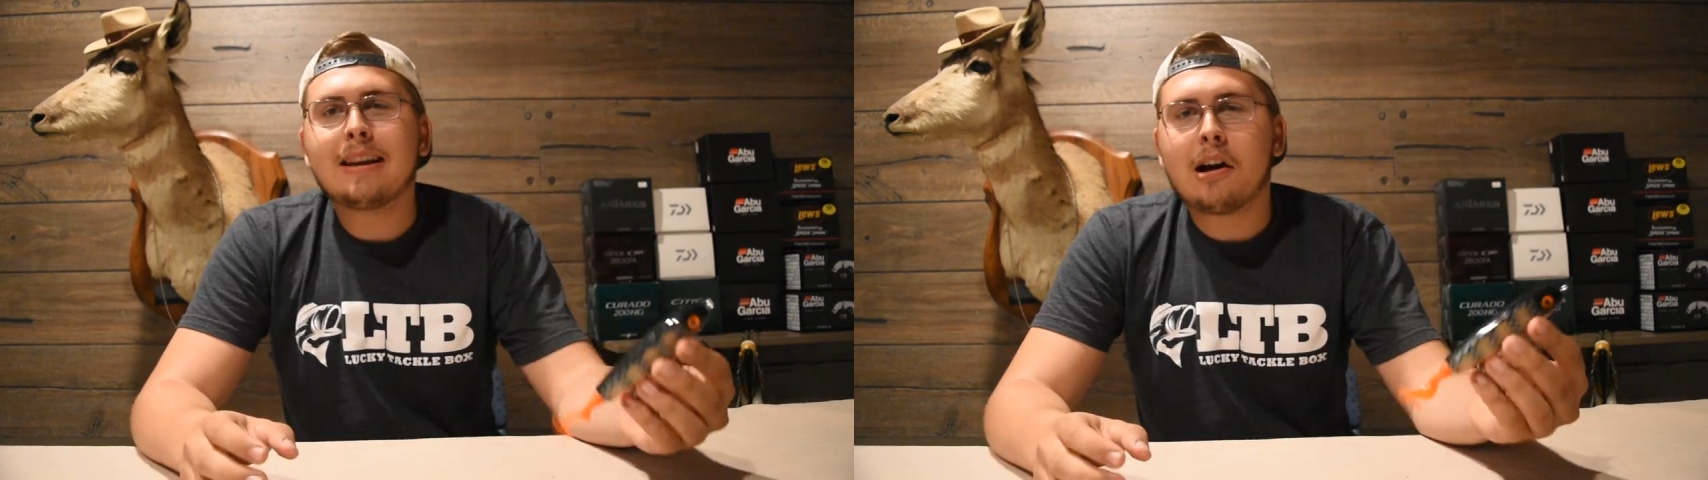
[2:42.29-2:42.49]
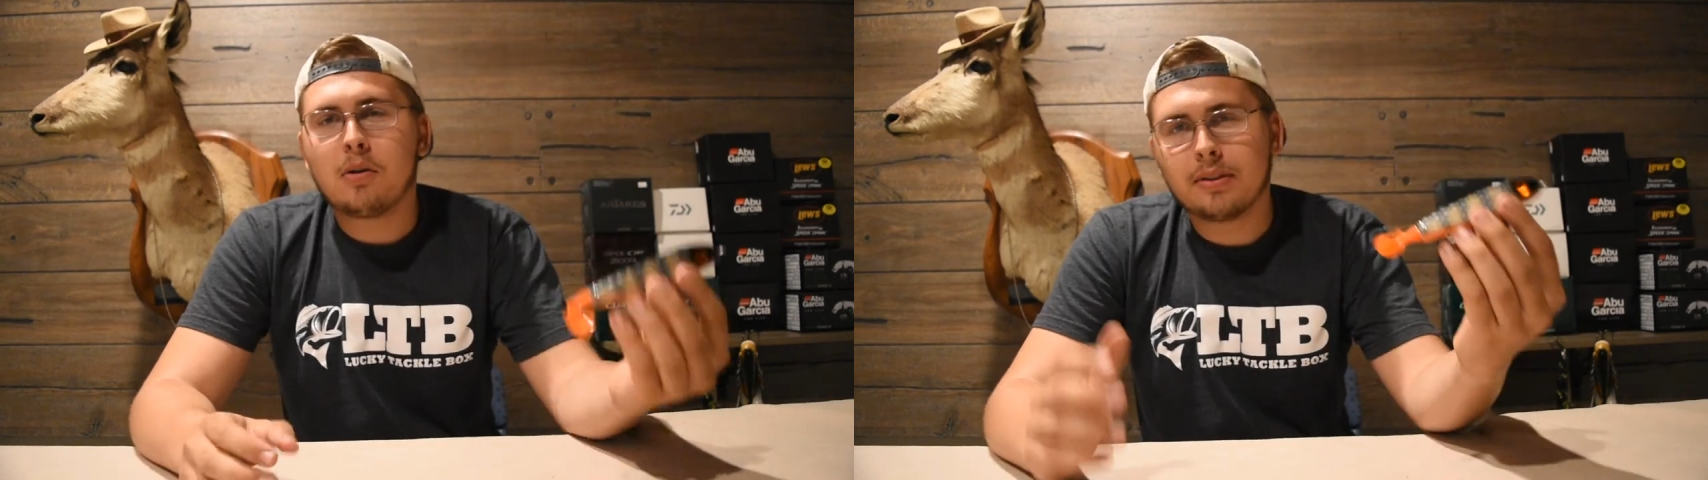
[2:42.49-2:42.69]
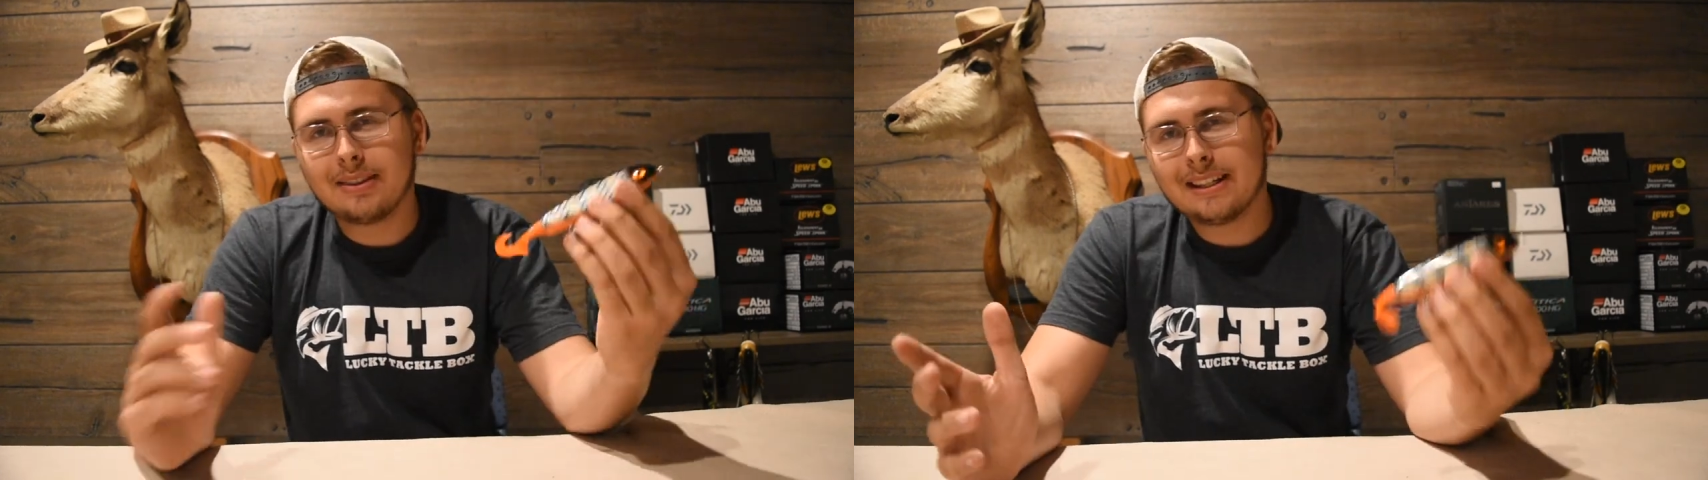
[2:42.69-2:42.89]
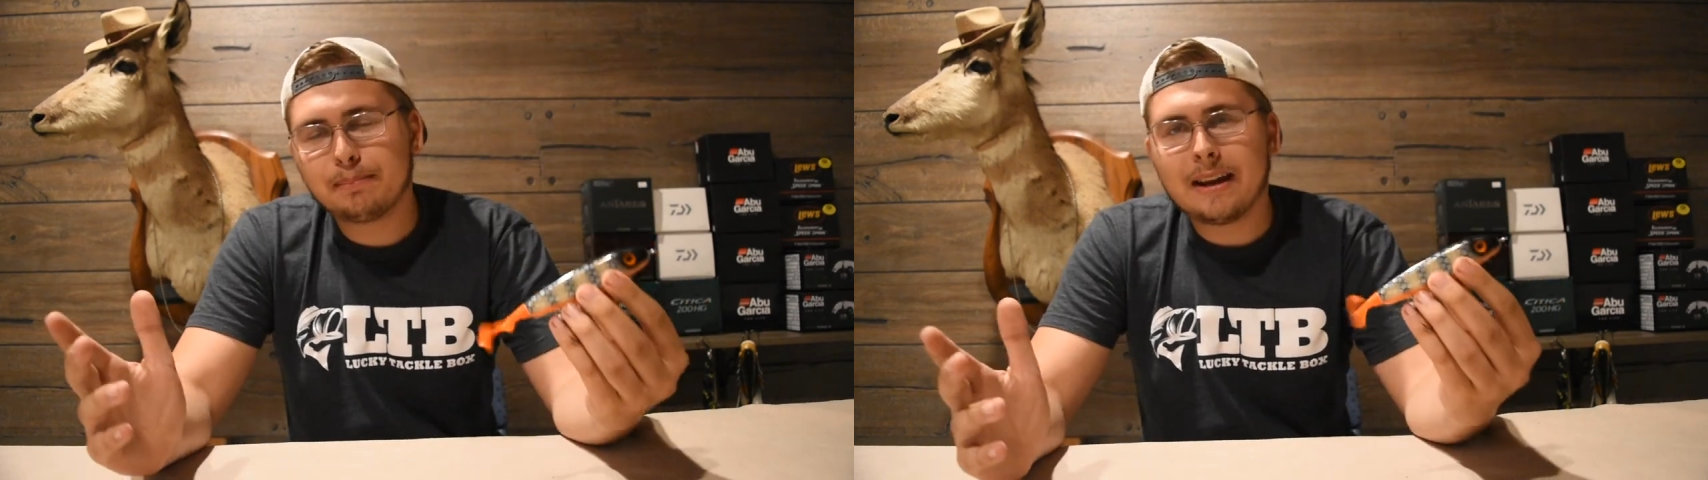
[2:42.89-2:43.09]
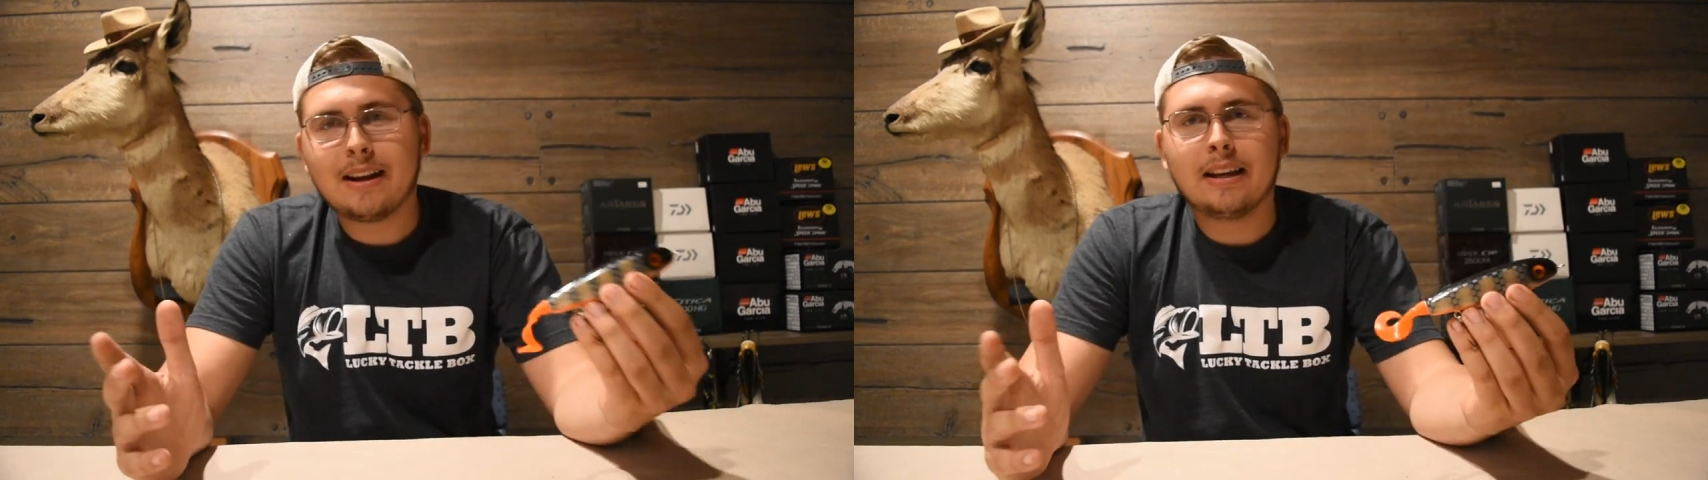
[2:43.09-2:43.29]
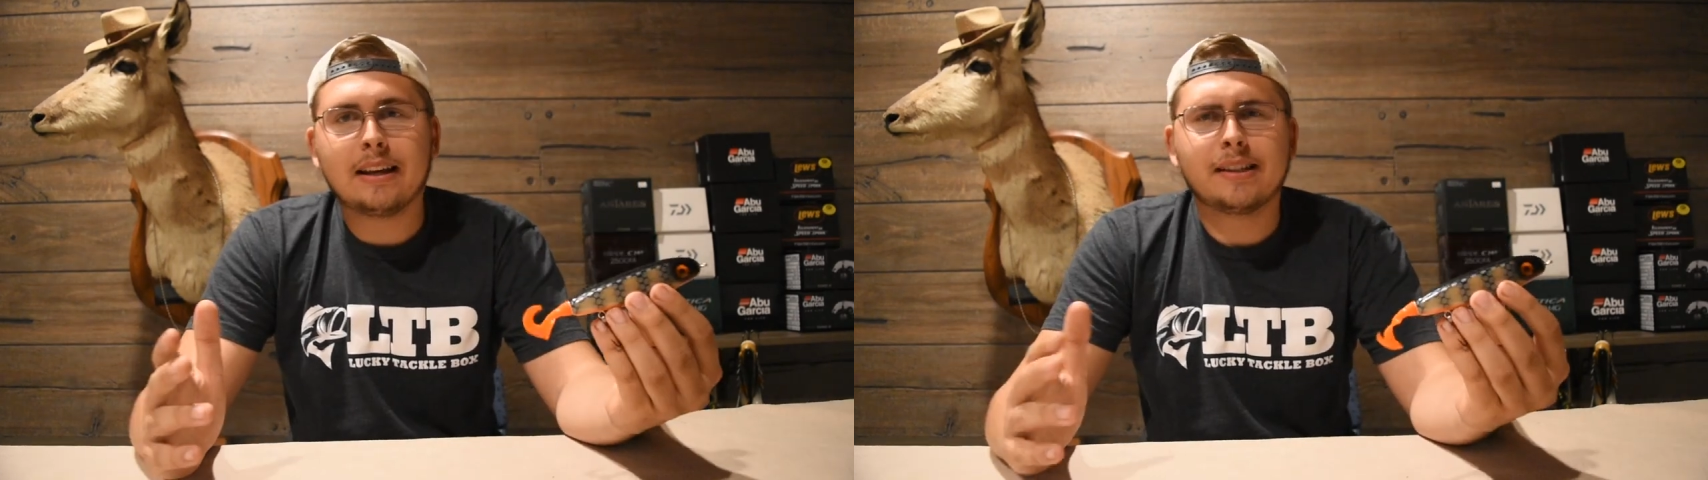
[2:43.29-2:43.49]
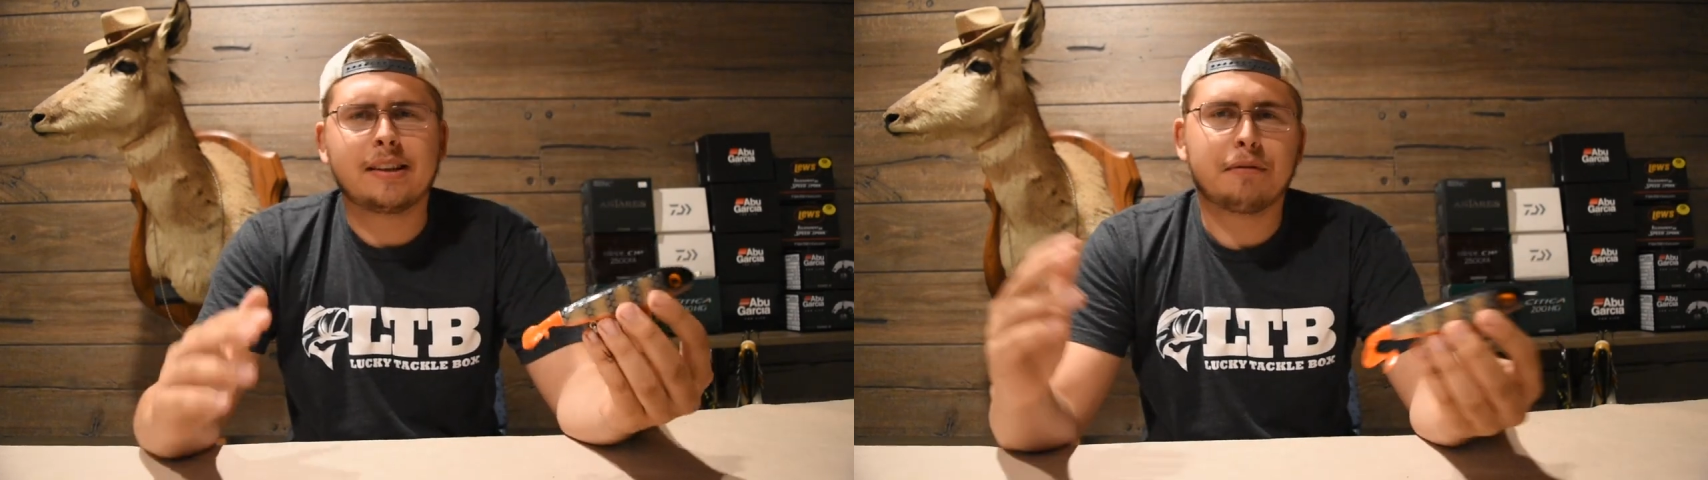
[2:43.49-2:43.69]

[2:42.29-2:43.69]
Now, this bait is,